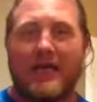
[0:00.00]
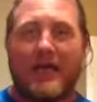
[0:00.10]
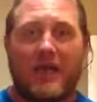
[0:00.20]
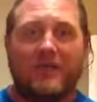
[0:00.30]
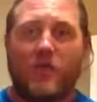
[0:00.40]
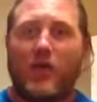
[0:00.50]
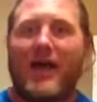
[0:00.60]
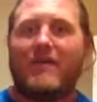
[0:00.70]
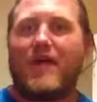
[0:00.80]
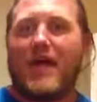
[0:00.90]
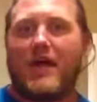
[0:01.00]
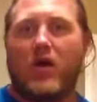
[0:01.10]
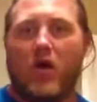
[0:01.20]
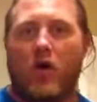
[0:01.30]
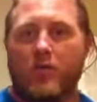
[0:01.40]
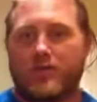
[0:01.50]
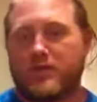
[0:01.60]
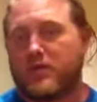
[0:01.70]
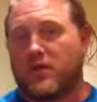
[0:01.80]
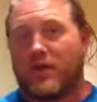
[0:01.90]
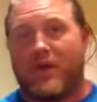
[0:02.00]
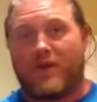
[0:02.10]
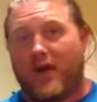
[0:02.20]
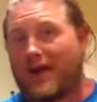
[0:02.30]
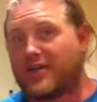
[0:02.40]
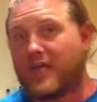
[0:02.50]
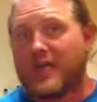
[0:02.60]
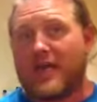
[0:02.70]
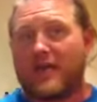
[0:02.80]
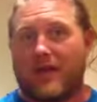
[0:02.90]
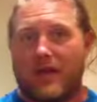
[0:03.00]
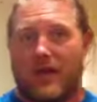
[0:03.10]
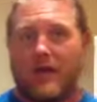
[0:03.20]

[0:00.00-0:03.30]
if you have any hopes of ever actually getting there.